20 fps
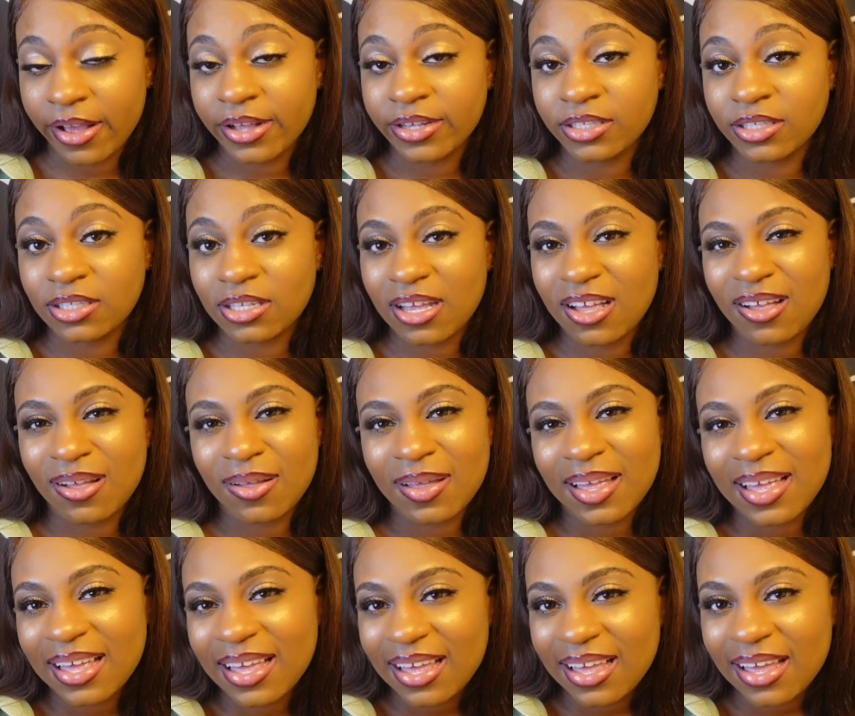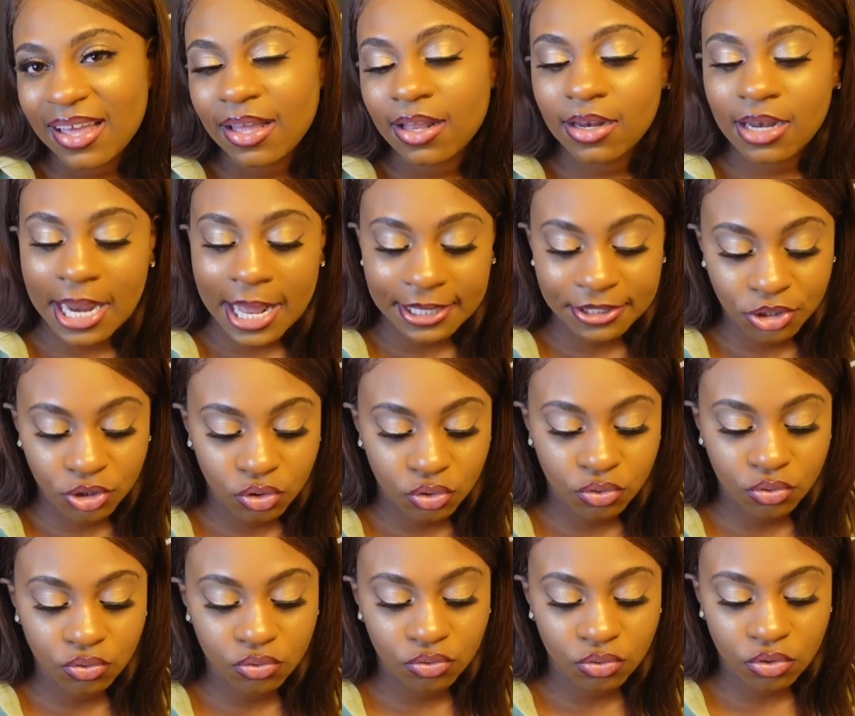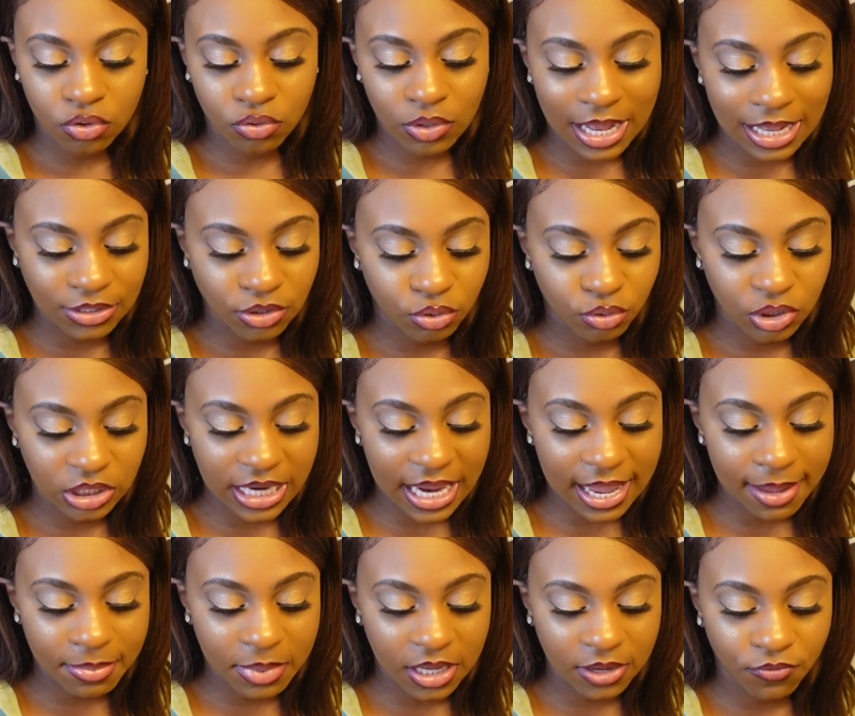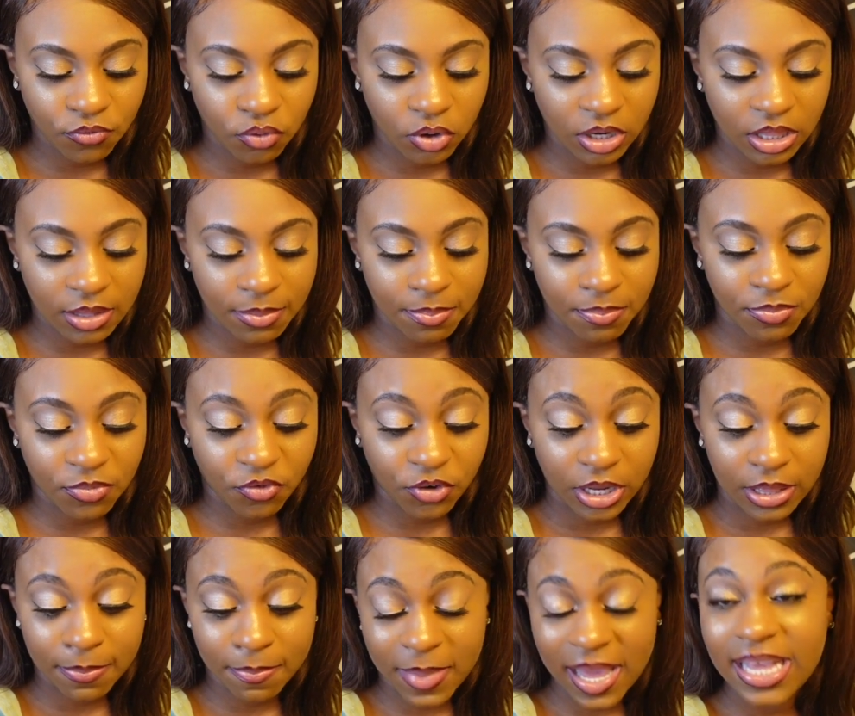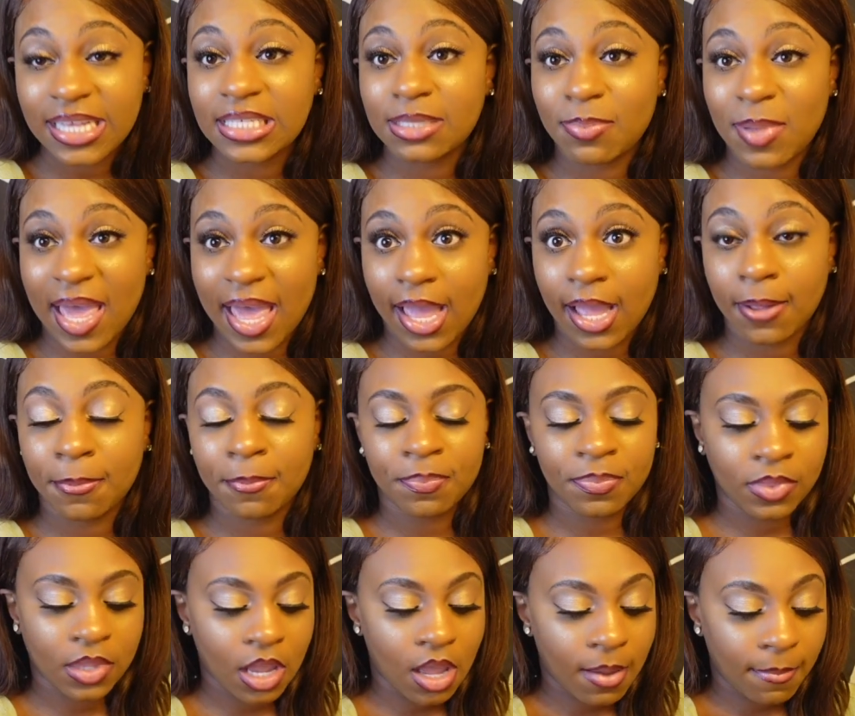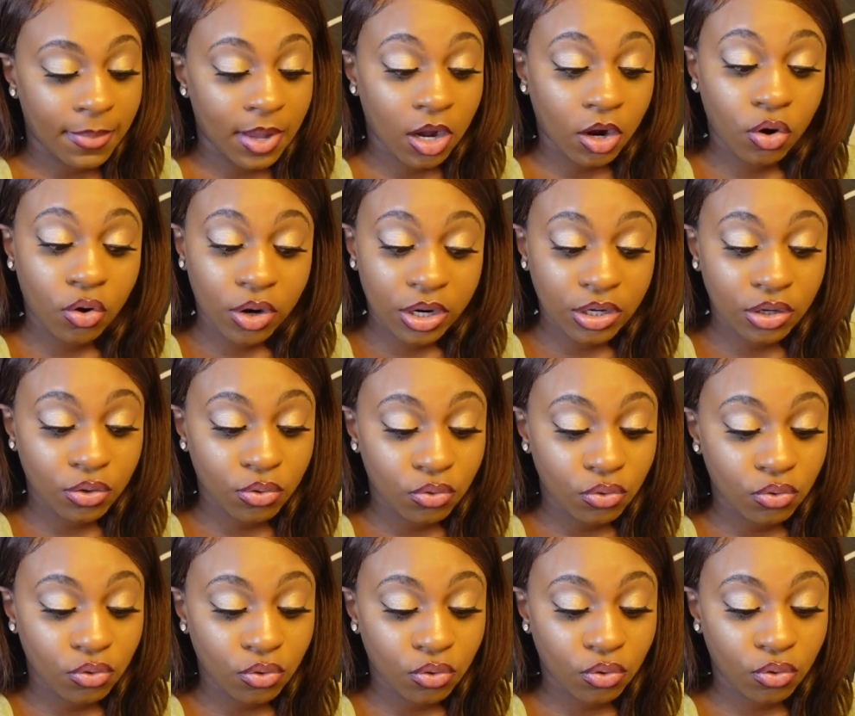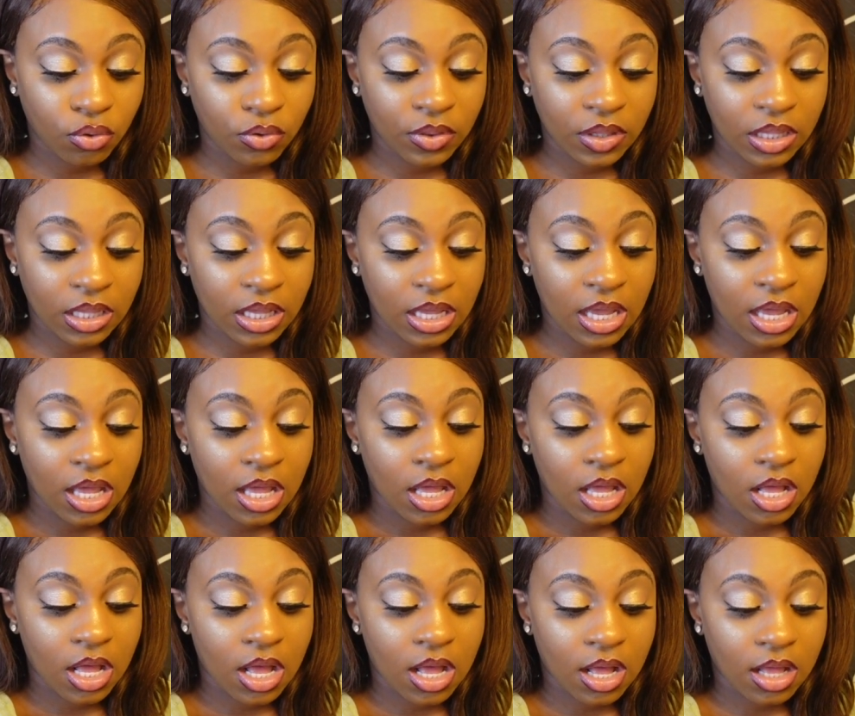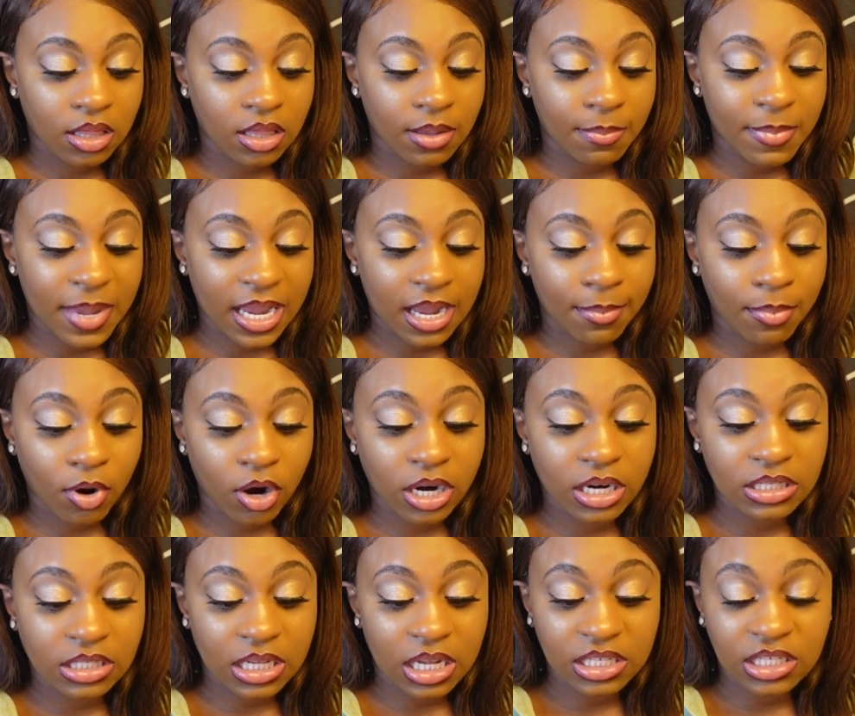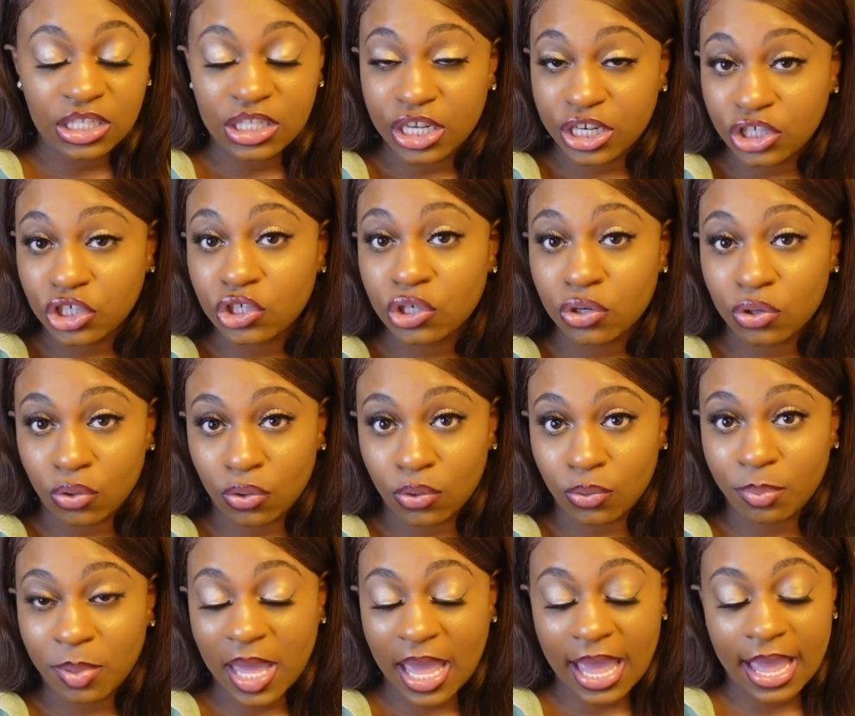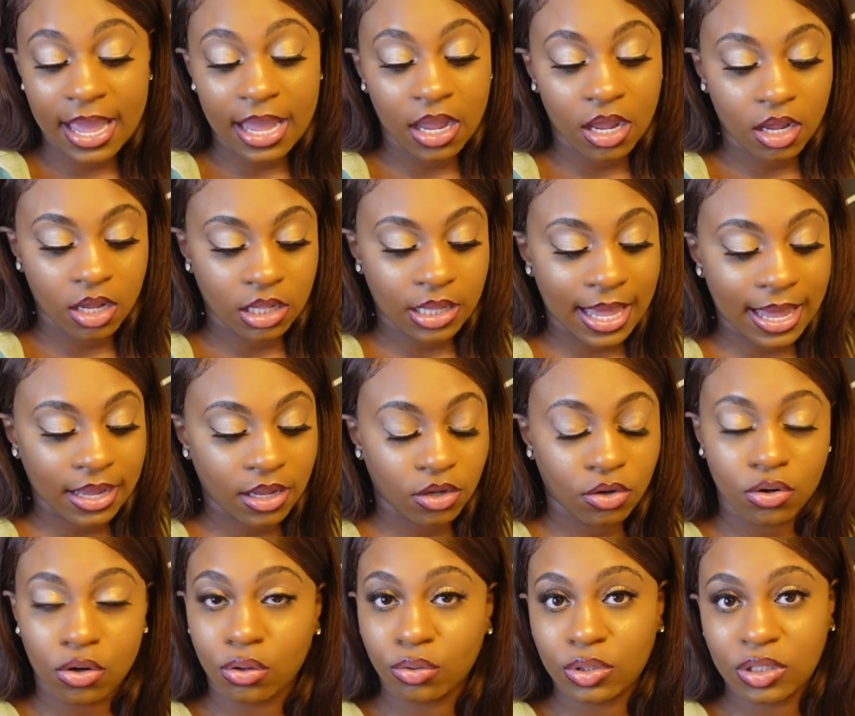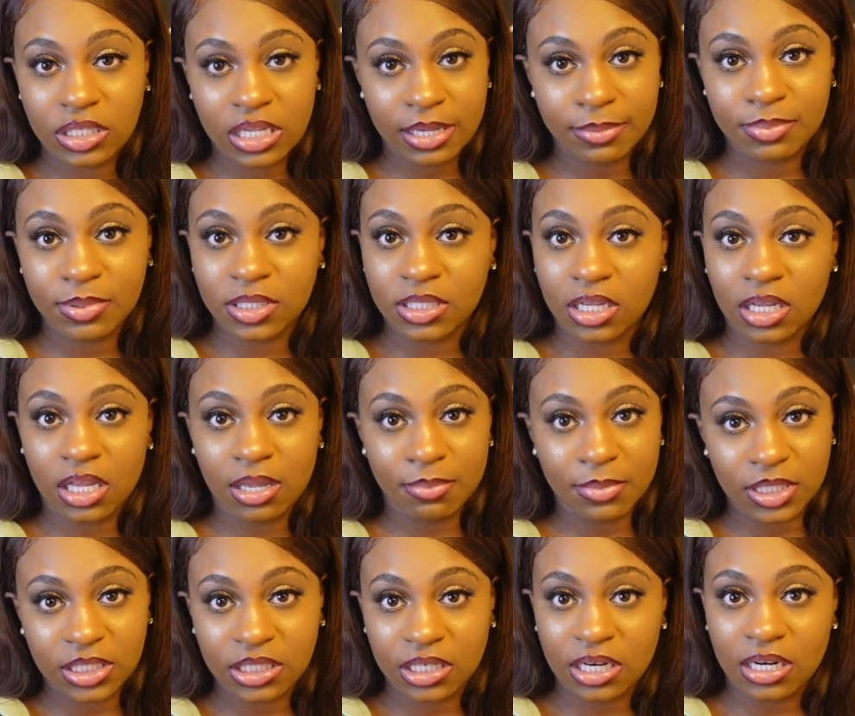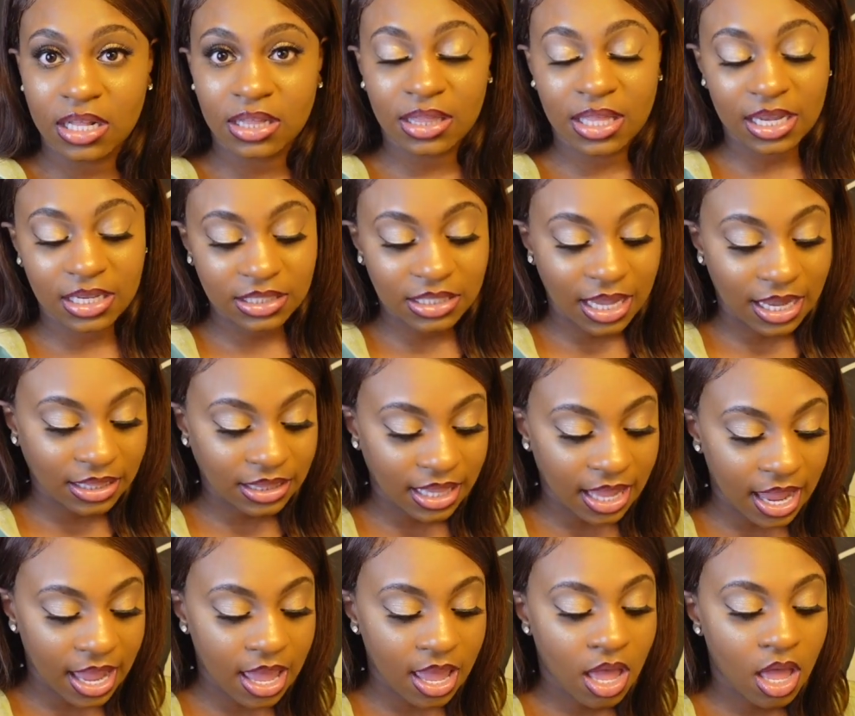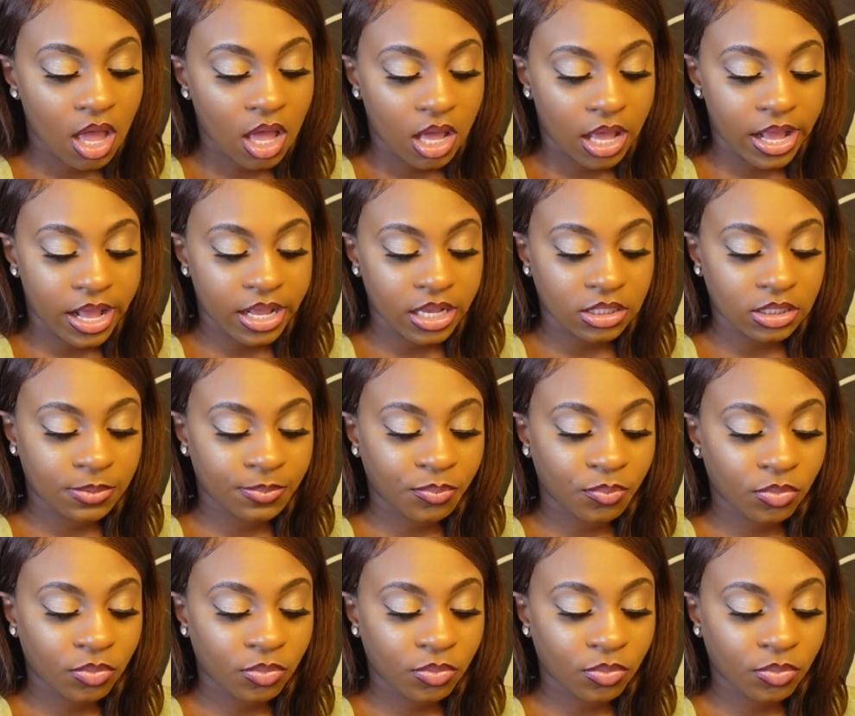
So not too shabby for the base pay. But according to Google, the makeup artist's additional pay, like tips and commission and things like that, is